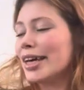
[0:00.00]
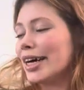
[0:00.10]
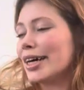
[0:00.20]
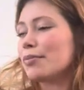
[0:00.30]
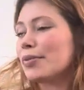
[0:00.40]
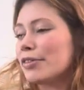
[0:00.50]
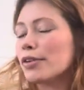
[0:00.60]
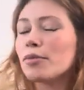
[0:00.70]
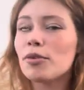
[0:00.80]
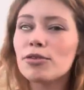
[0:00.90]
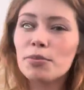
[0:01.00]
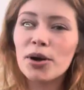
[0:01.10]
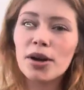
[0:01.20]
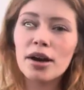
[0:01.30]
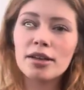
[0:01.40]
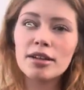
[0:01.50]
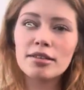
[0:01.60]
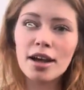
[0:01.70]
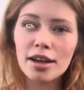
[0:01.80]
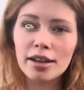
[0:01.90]
But for the most part, I just
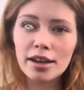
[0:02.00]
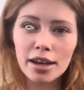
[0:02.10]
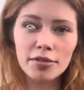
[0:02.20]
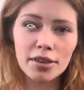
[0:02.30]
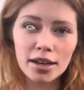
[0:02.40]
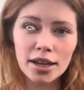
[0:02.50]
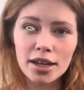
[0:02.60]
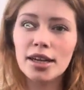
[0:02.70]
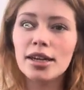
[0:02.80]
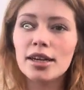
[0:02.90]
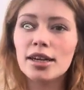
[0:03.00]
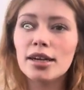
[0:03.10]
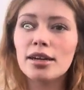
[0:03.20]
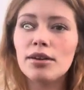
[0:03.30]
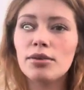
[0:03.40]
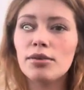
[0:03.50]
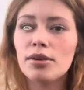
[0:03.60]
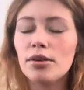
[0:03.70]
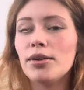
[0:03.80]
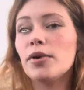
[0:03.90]
had like everything I needed
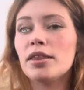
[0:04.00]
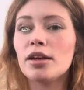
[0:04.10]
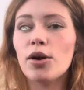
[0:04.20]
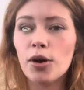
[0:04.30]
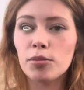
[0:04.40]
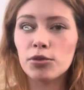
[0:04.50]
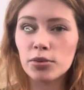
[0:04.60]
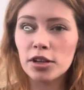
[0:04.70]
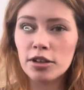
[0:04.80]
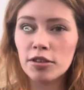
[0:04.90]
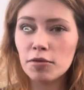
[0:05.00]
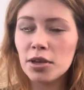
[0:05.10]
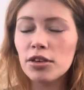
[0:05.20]
within arm's reach of me.